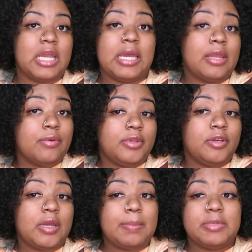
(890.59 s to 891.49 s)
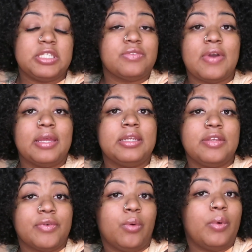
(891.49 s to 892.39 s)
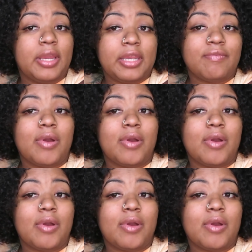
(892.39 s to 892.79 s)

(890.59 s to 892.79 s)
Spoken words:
I don't know. I'm gonna just find a different way.